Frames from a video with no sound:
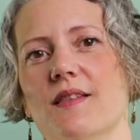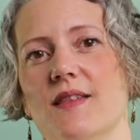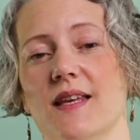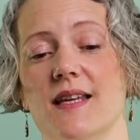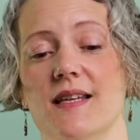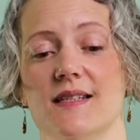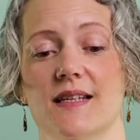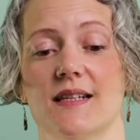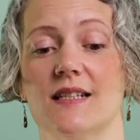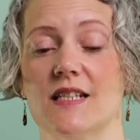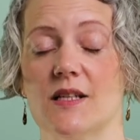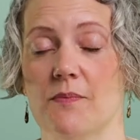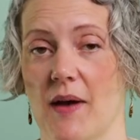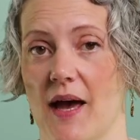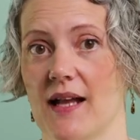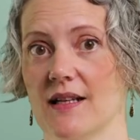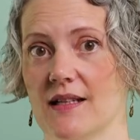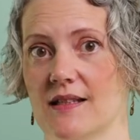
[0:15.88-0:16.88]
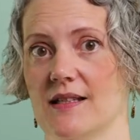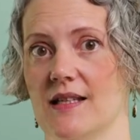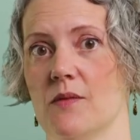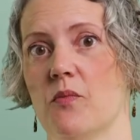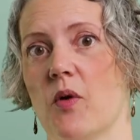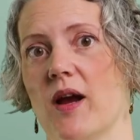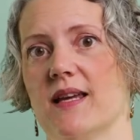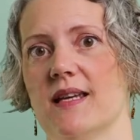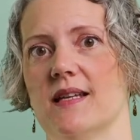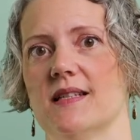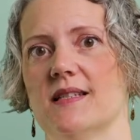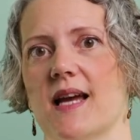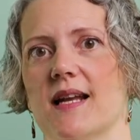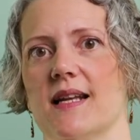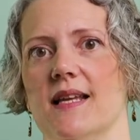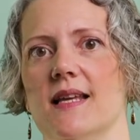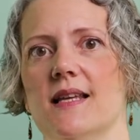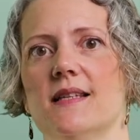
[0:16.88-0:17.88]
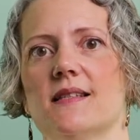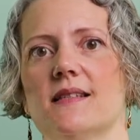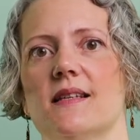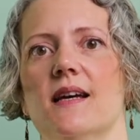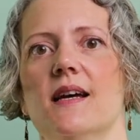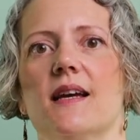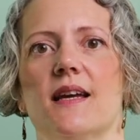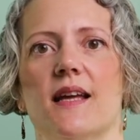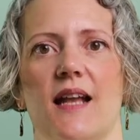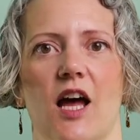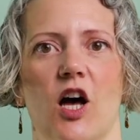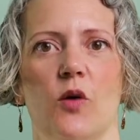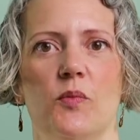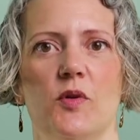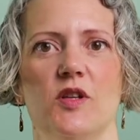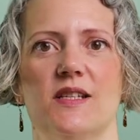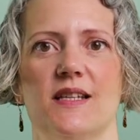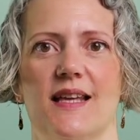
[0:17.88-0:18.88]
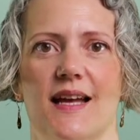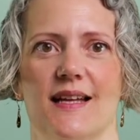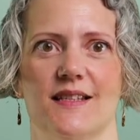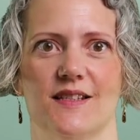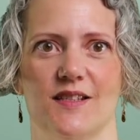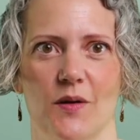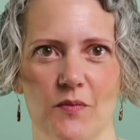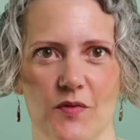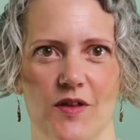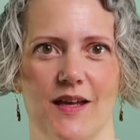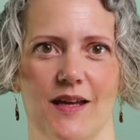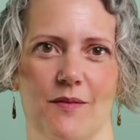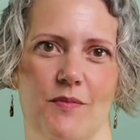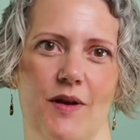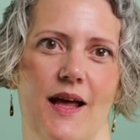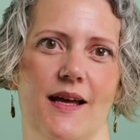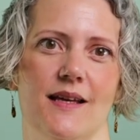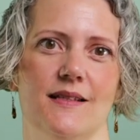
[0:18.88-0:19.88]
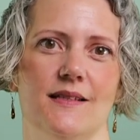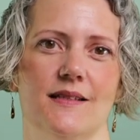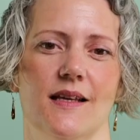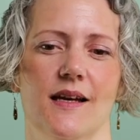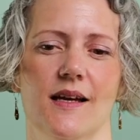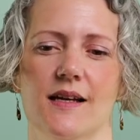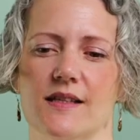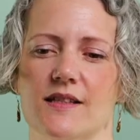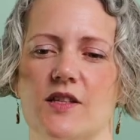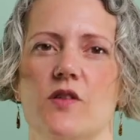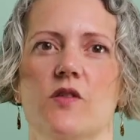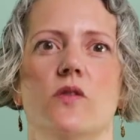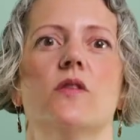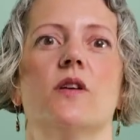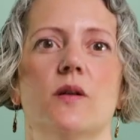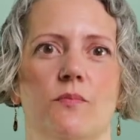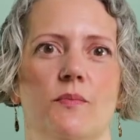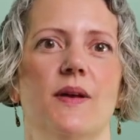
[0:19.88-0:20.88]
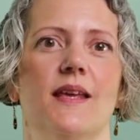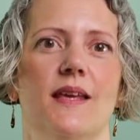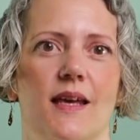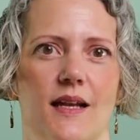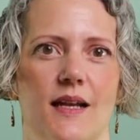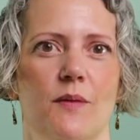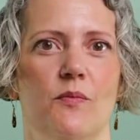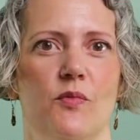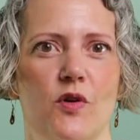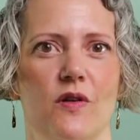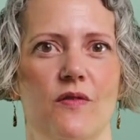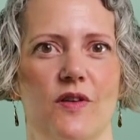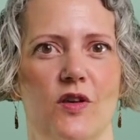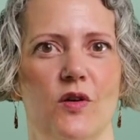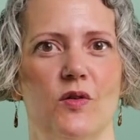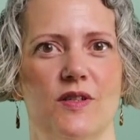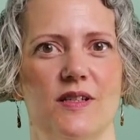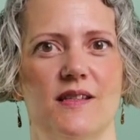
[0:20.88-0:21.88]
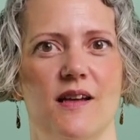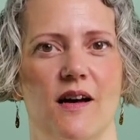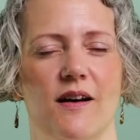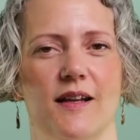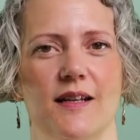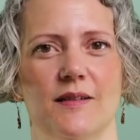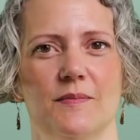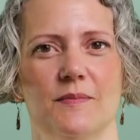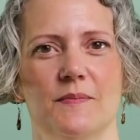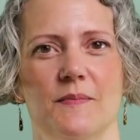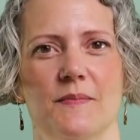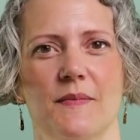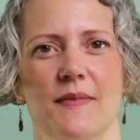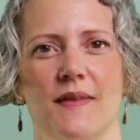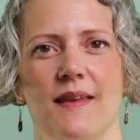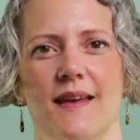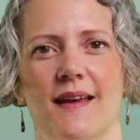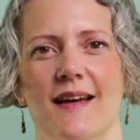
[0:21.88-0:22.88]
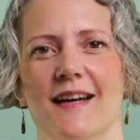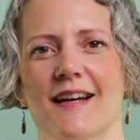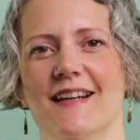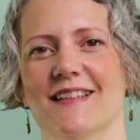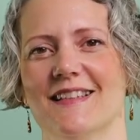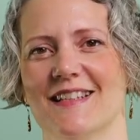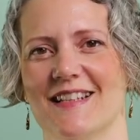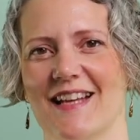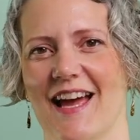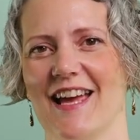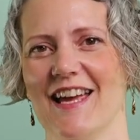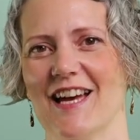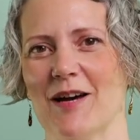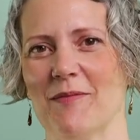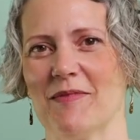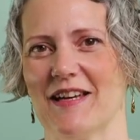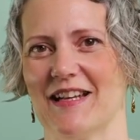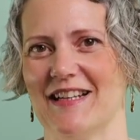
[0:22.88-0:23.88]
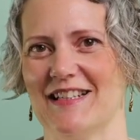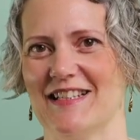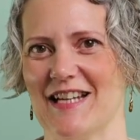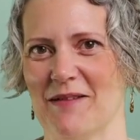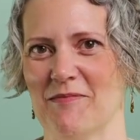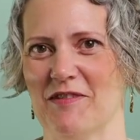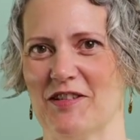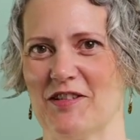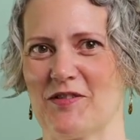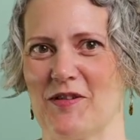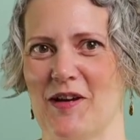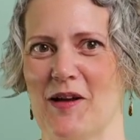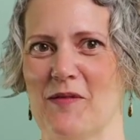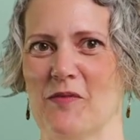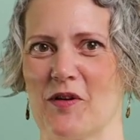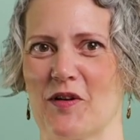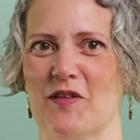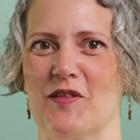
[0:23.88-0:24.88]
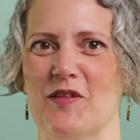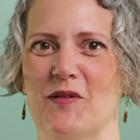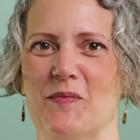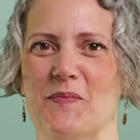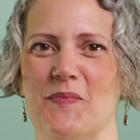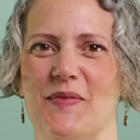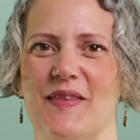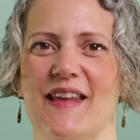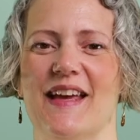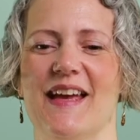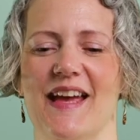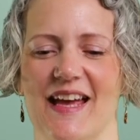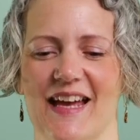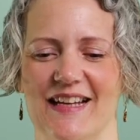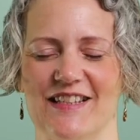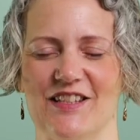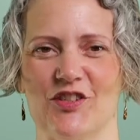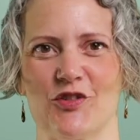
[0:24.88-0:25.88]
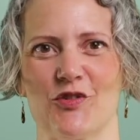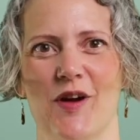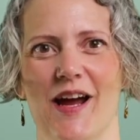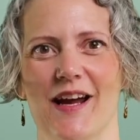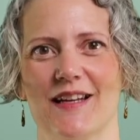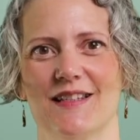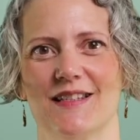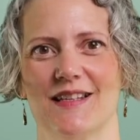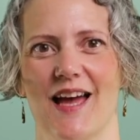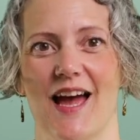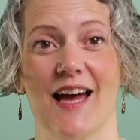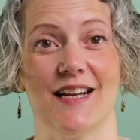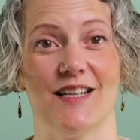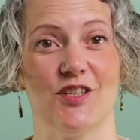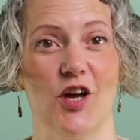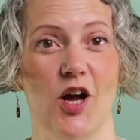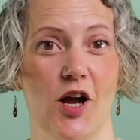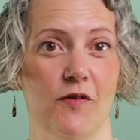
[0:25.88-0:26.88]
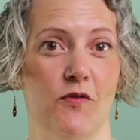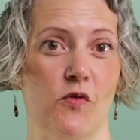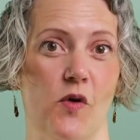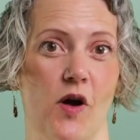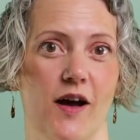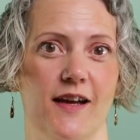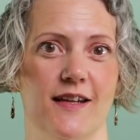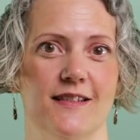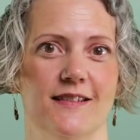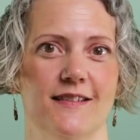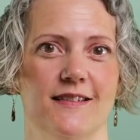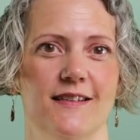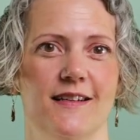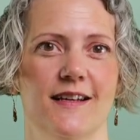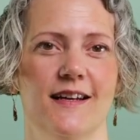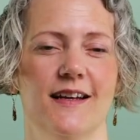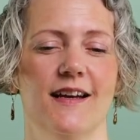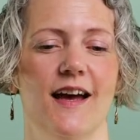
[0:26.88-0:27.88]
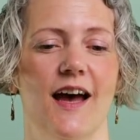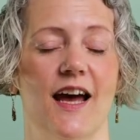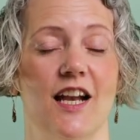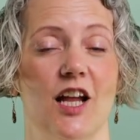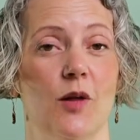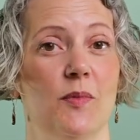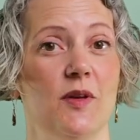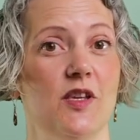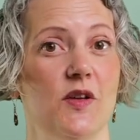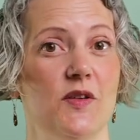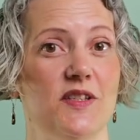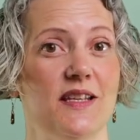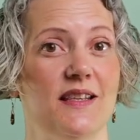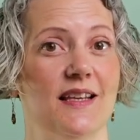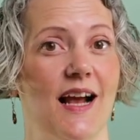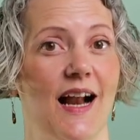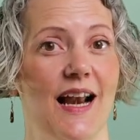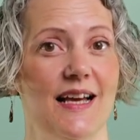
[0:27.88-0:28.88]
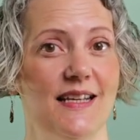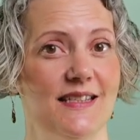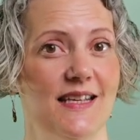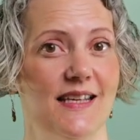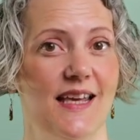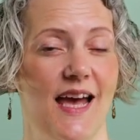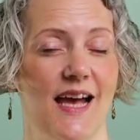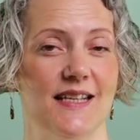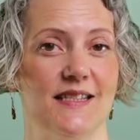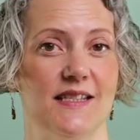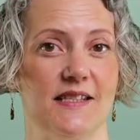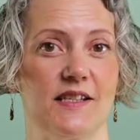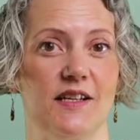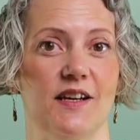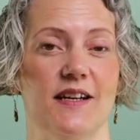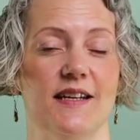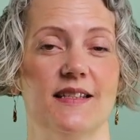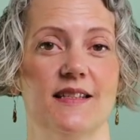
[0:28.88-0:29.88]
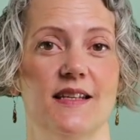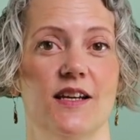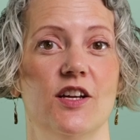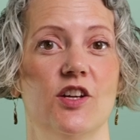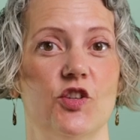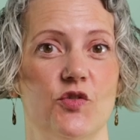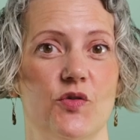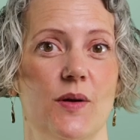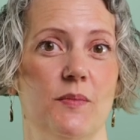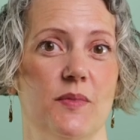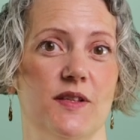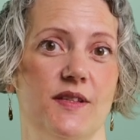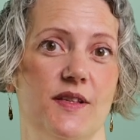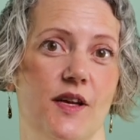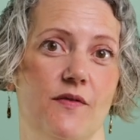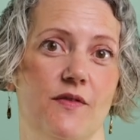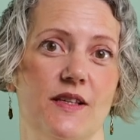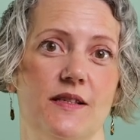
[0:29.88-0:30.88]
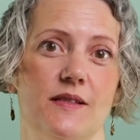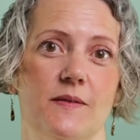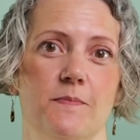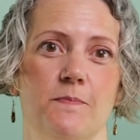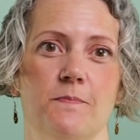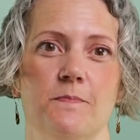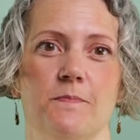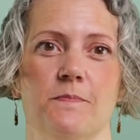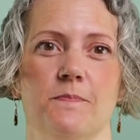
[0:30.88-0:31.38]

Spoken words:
These dependency breaking techniques can help you to get something in place so you can begin improving your design. Today, I'm going to demonstrate one of them, extract and override. And I'll be using the classic exercise, trip service.